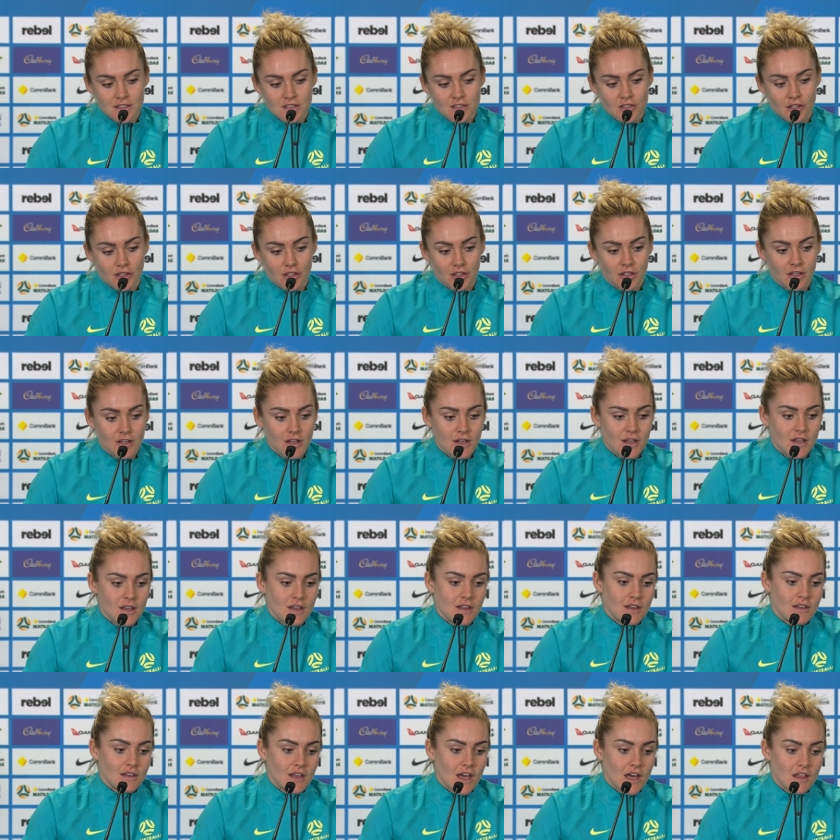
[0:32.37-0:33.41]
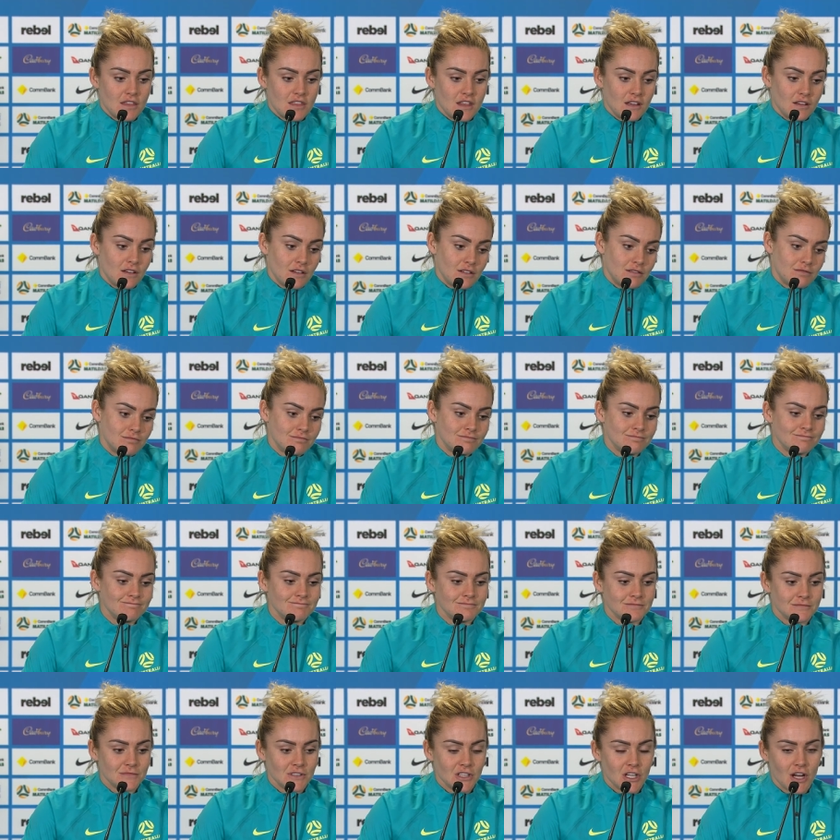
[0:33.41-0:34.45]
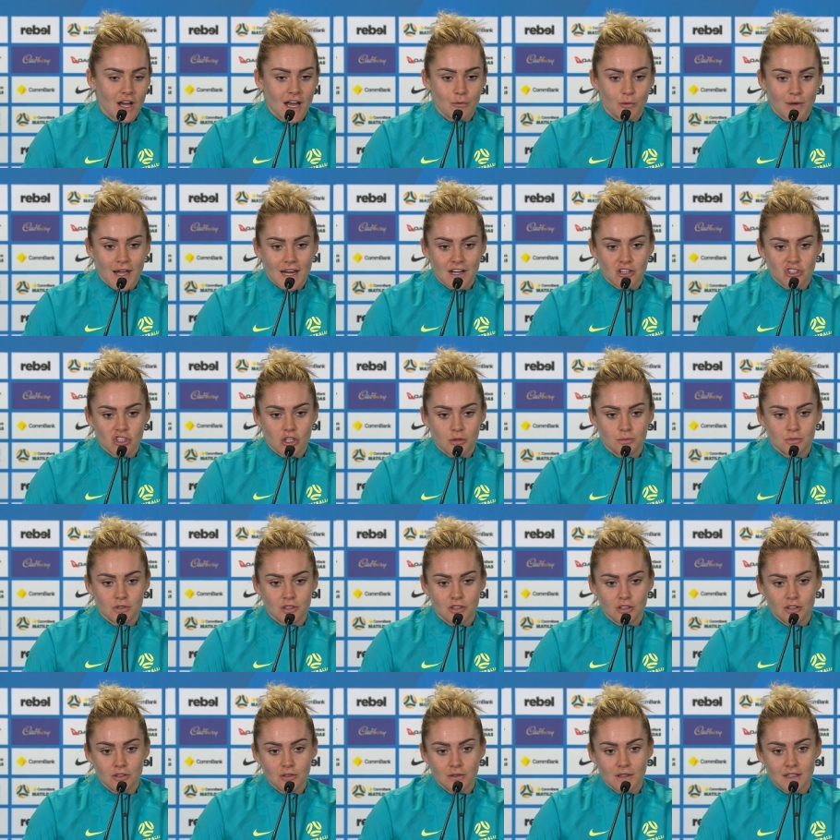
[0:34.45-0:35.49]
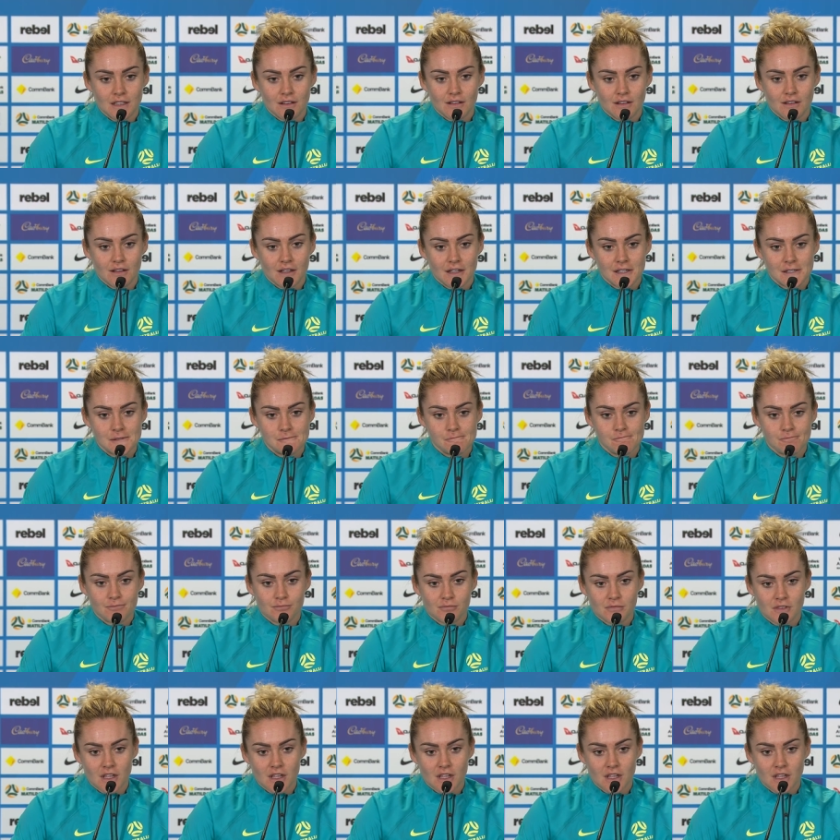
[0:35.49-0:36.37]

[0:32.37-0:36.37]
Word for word: So, yeah, I think, you know, we had a job to do, and, um,